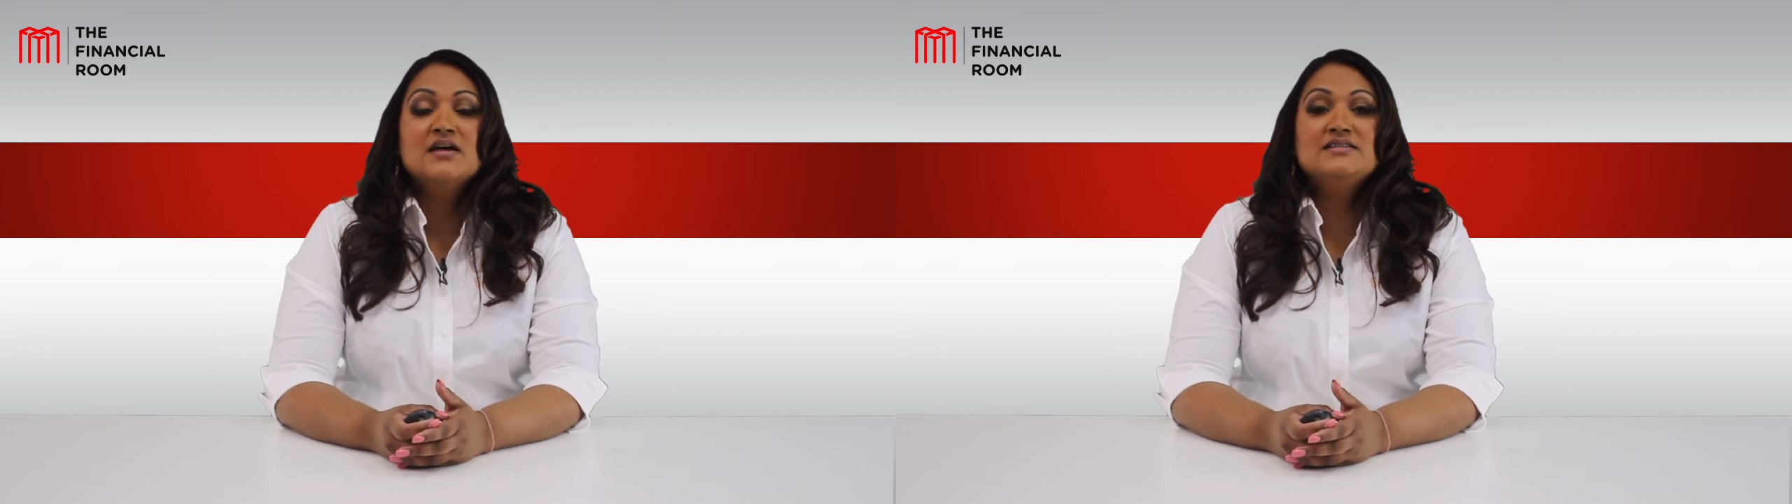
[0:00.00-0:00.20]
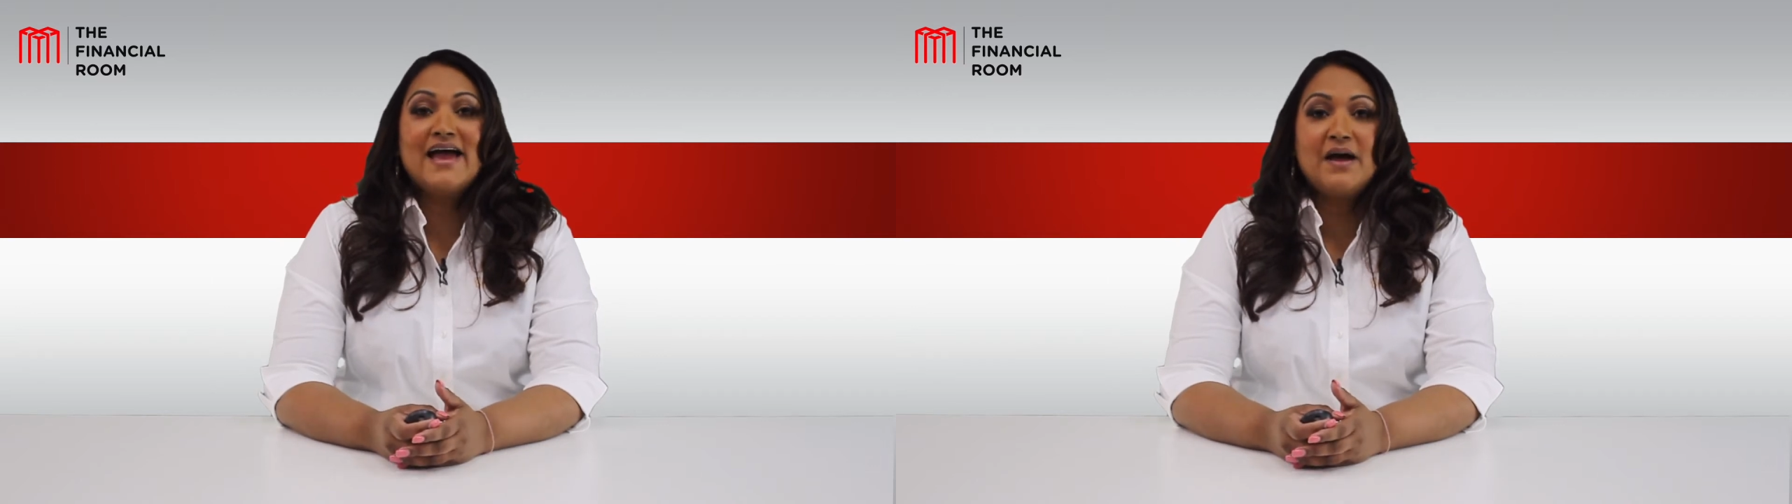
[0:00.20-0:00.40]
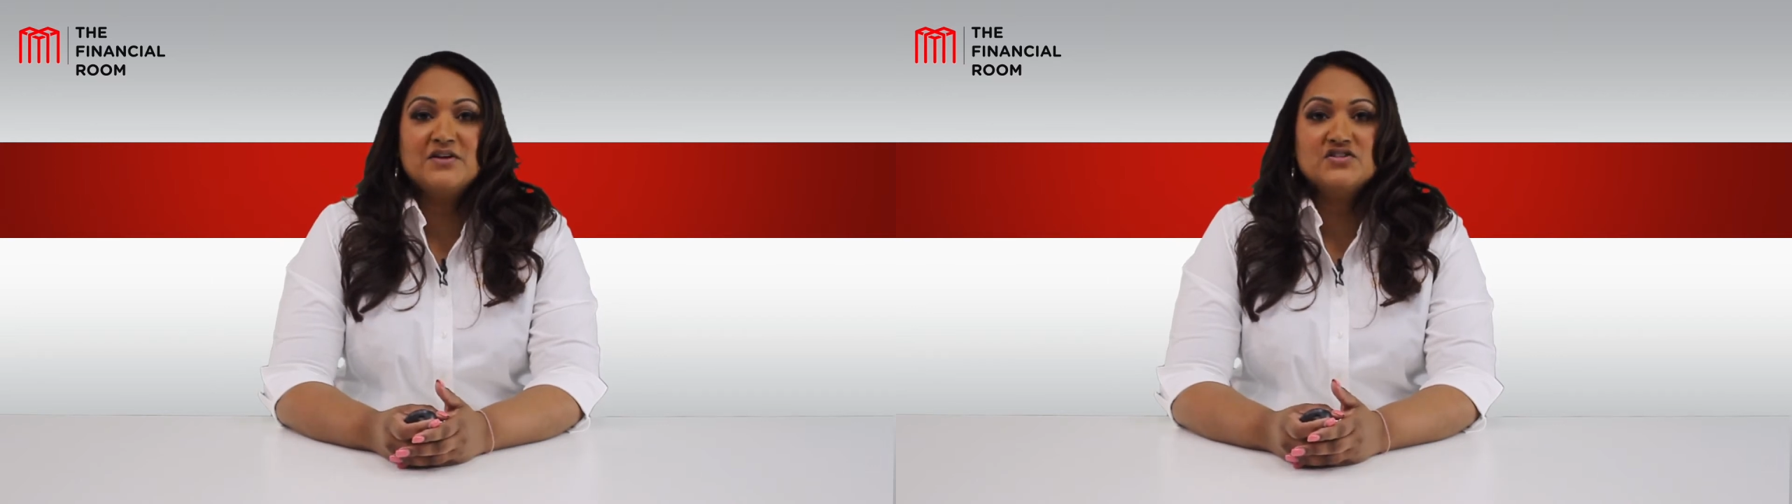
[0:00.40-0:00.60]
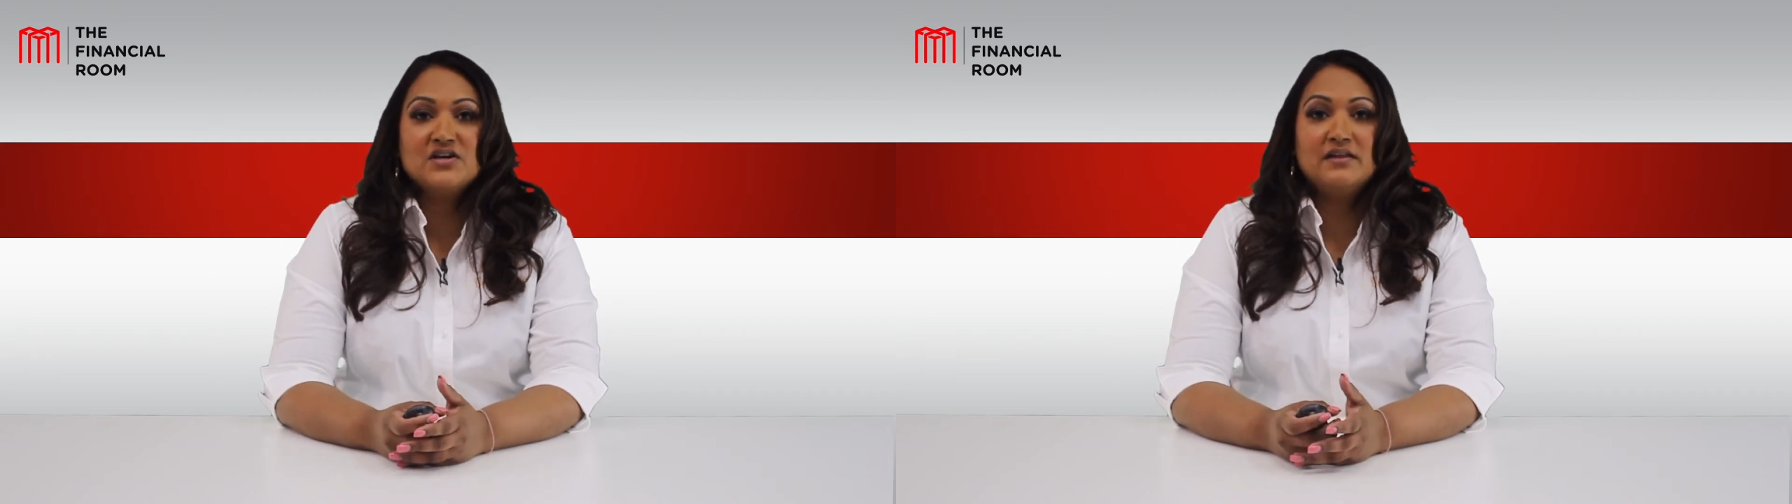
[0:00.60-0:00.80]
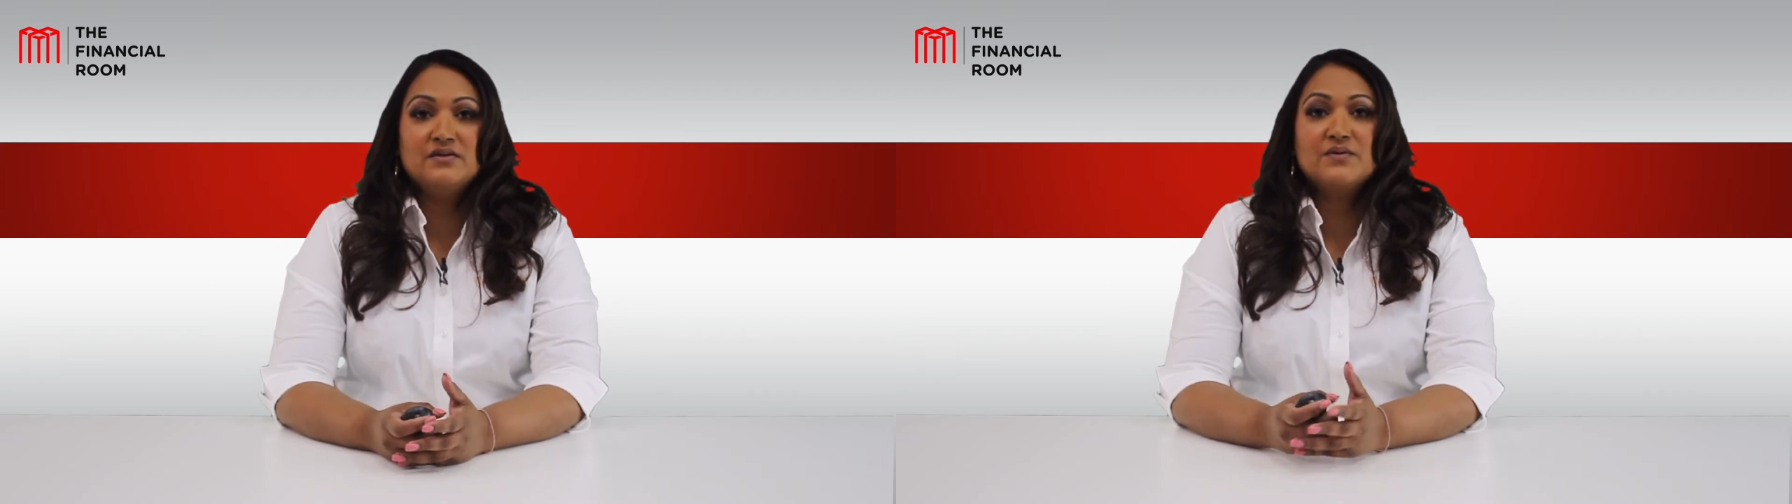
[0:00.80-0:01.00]
damage
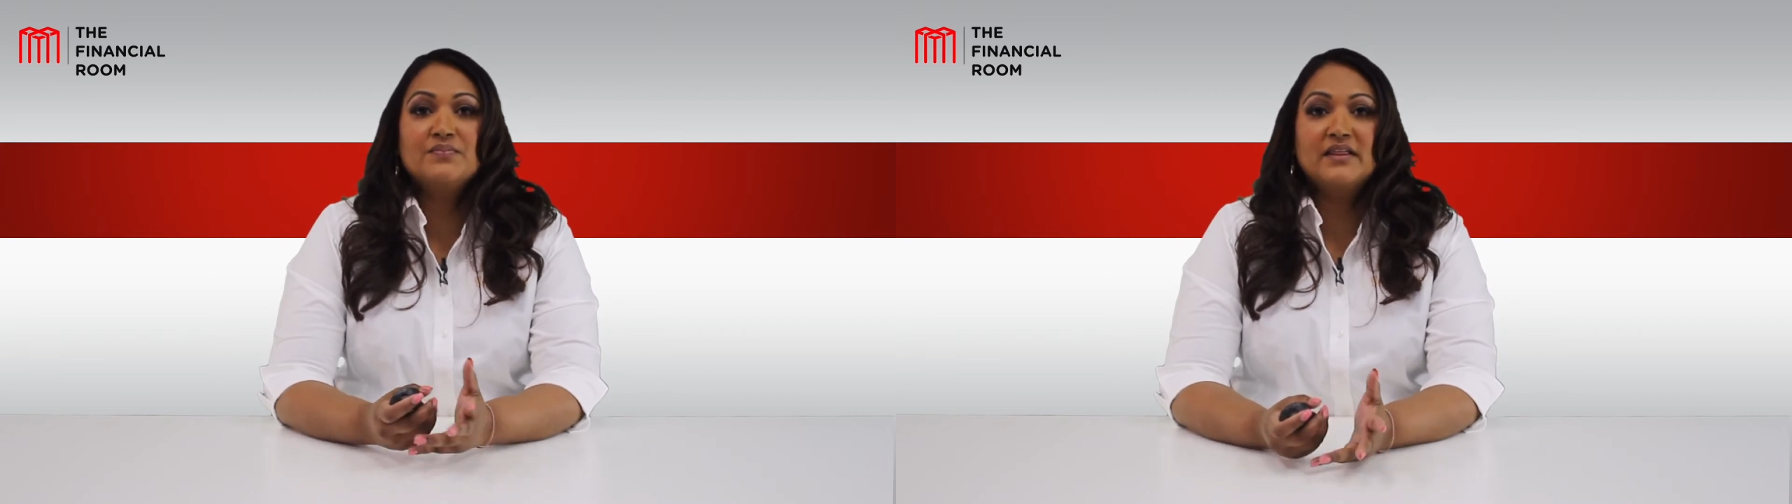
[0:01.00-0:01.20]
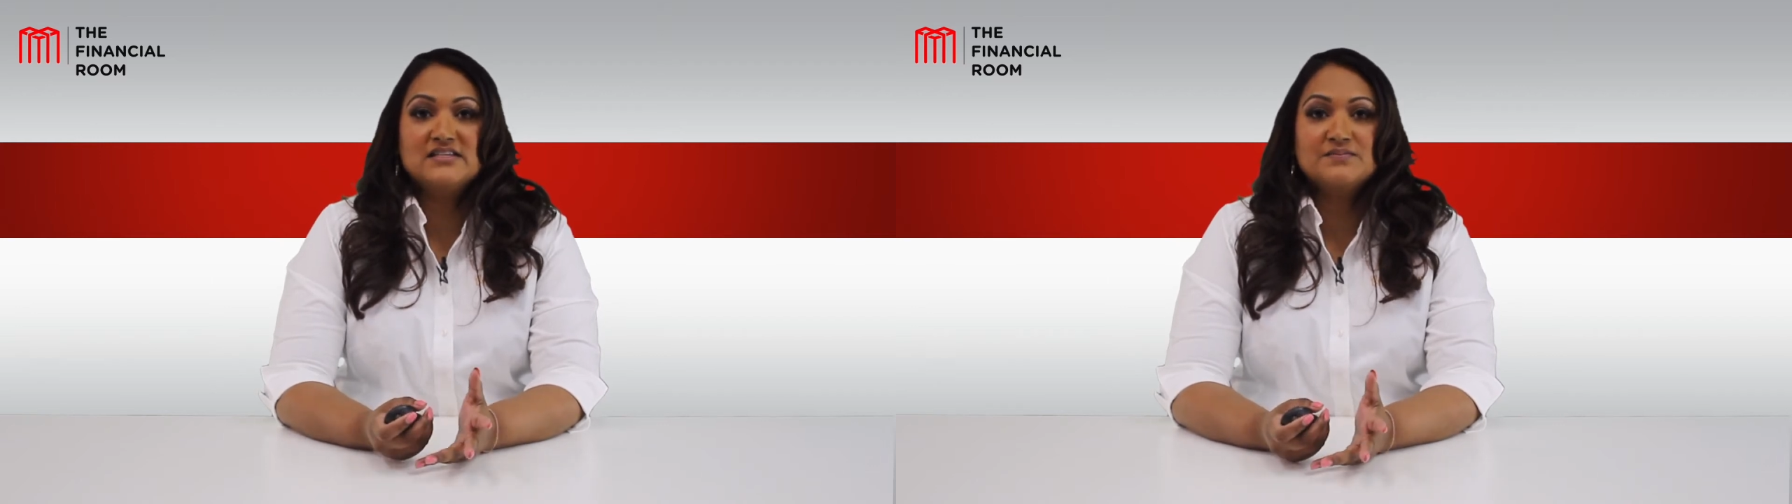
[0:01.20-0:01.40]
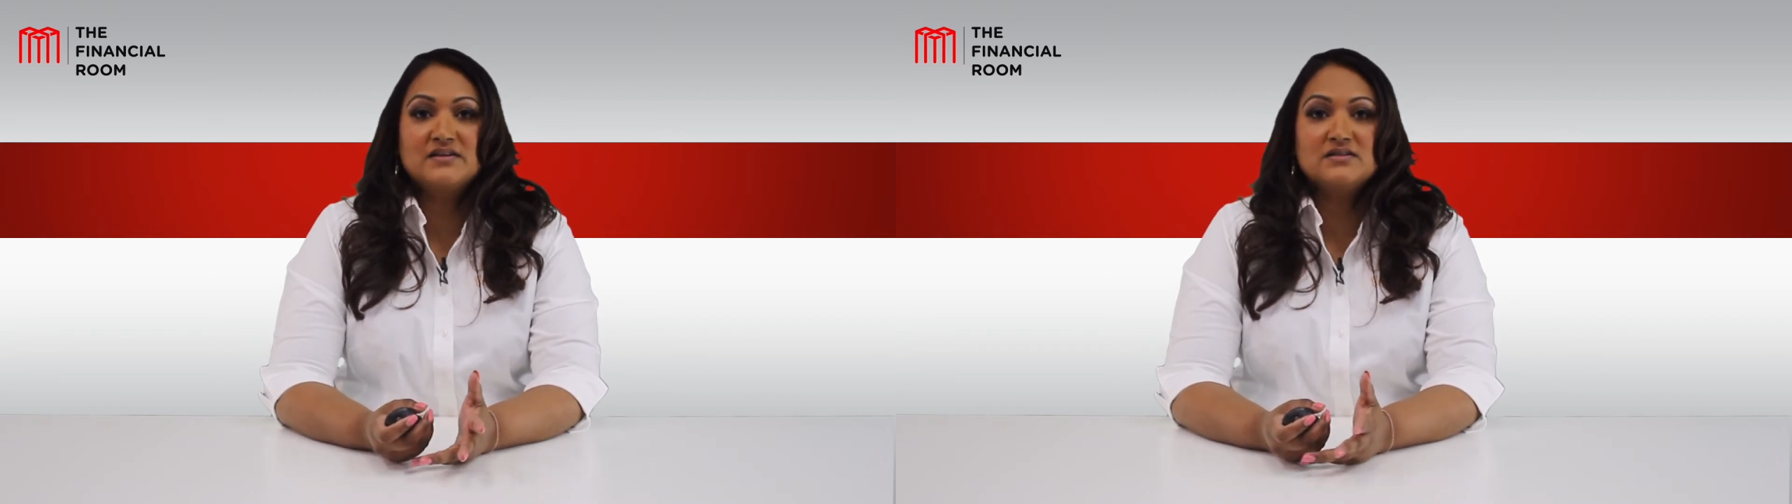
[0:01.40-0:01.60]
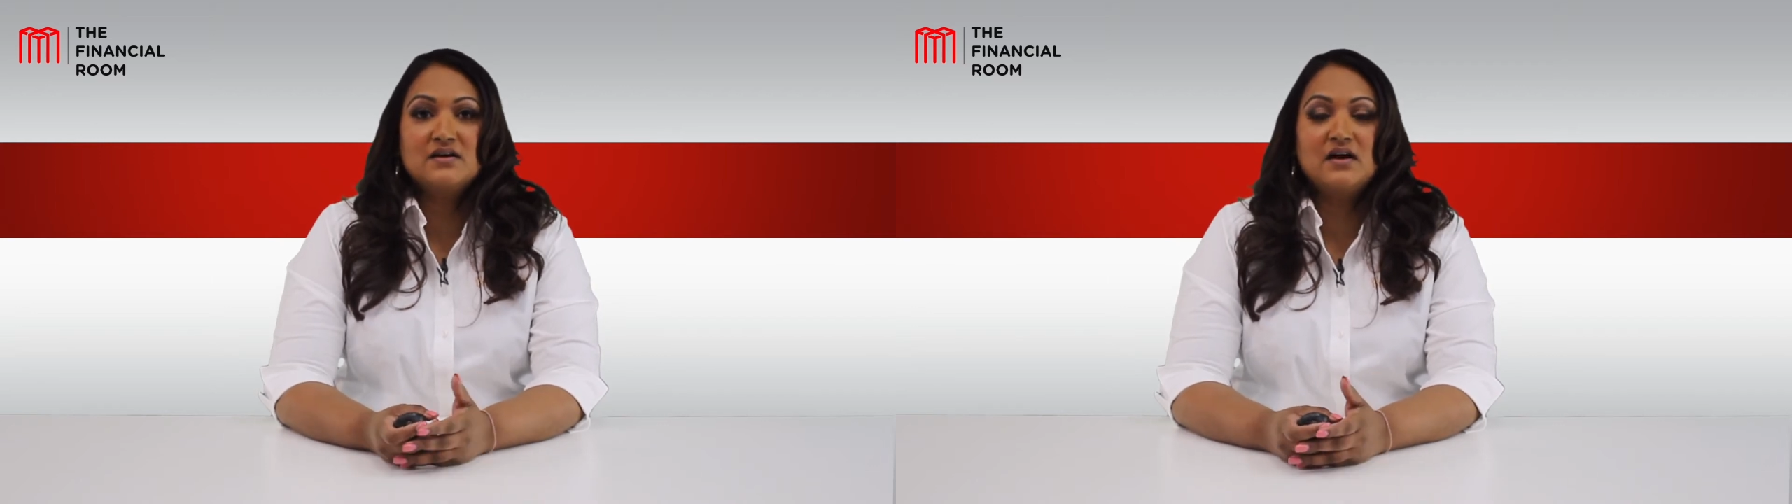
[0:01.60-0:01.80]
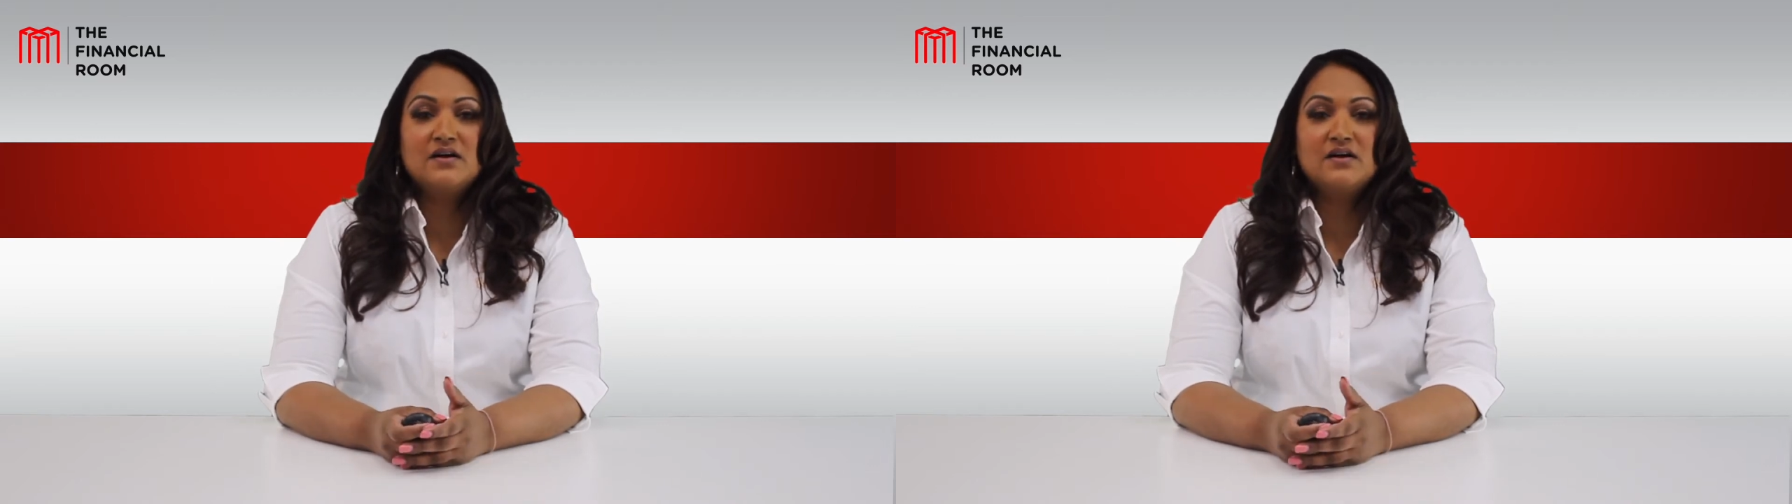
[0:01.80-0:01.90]
and the replacement